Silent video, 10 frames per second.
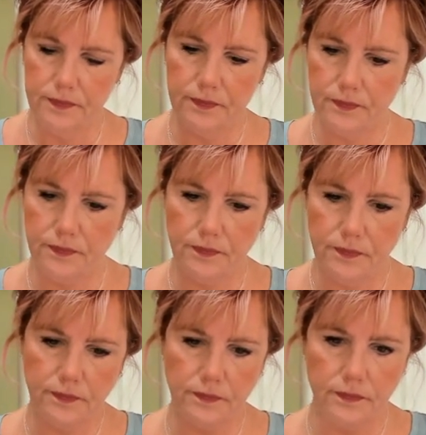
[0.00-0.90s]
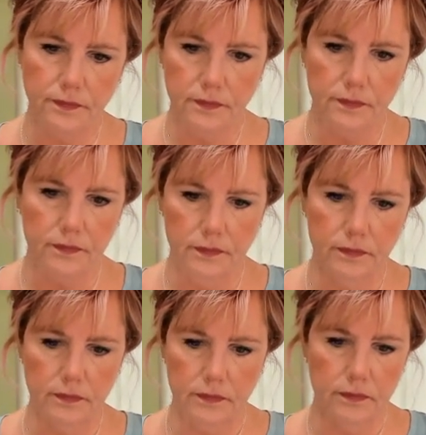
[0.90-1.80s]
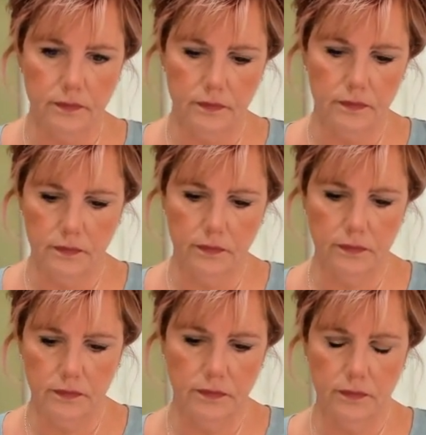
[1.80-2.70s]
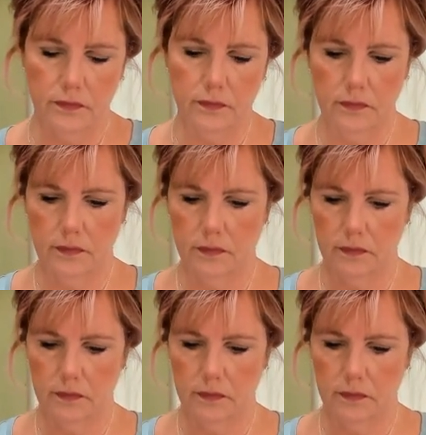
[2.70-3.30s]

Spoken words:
[no speech]